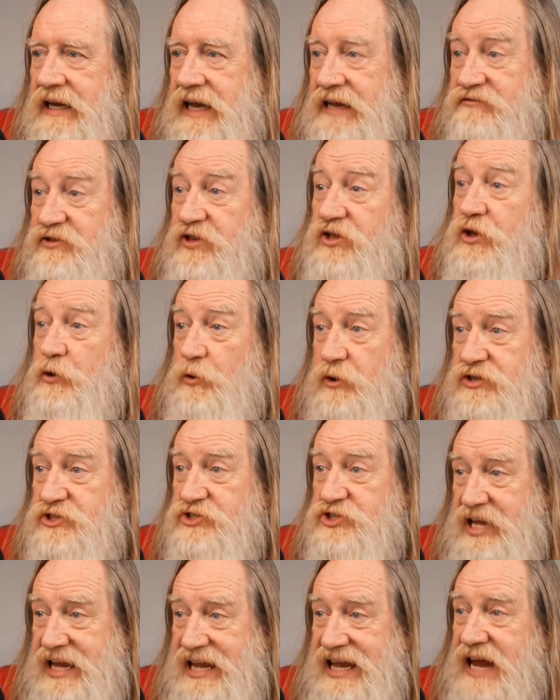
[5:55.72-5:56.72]
If you do want to
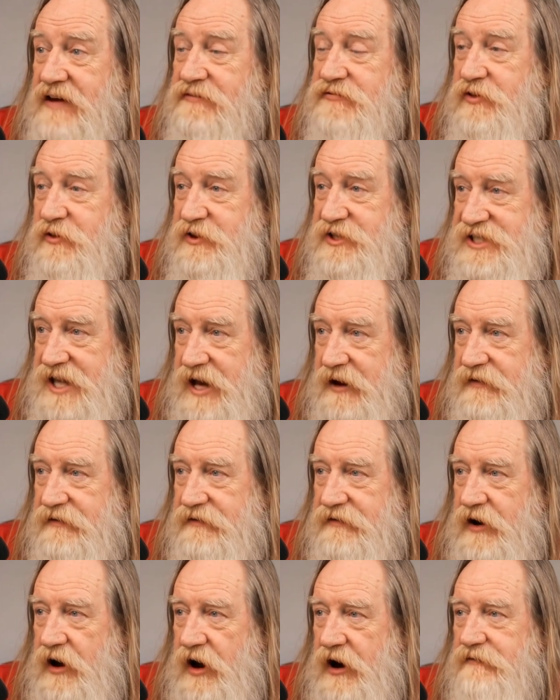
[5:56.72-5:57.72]
check it out for
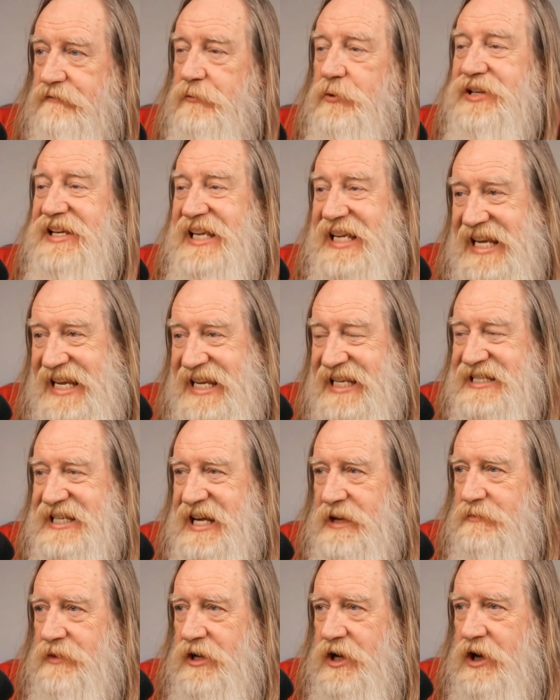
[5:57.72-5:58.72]
yourself, I've put a link
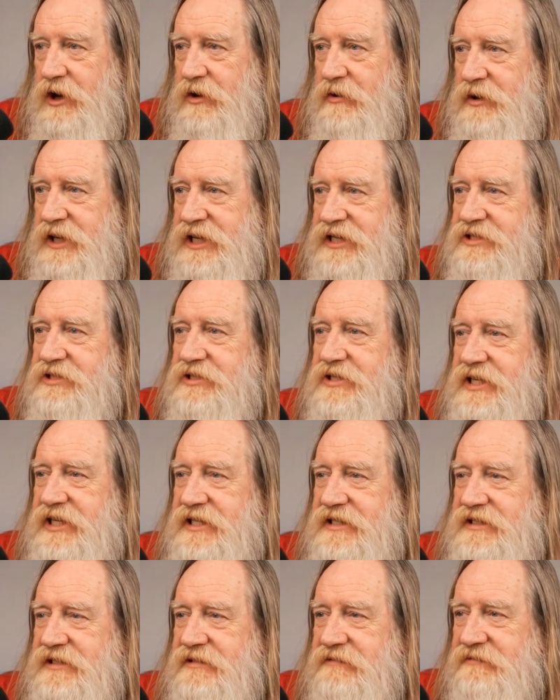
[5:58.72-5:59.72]
down below in
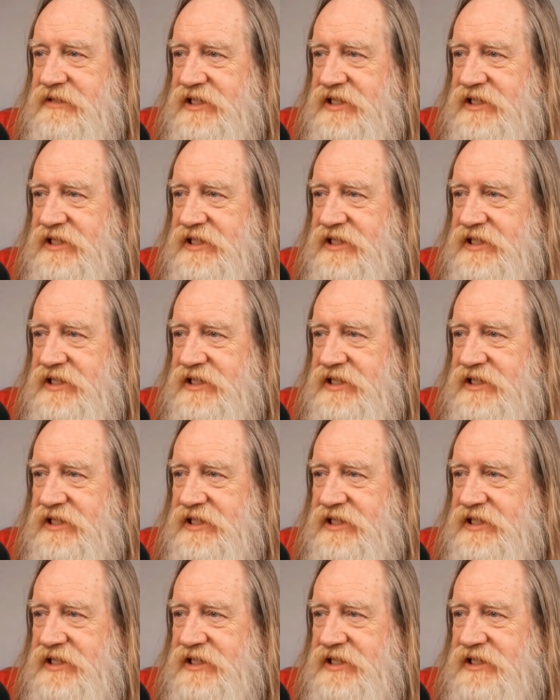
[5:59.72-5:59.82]
the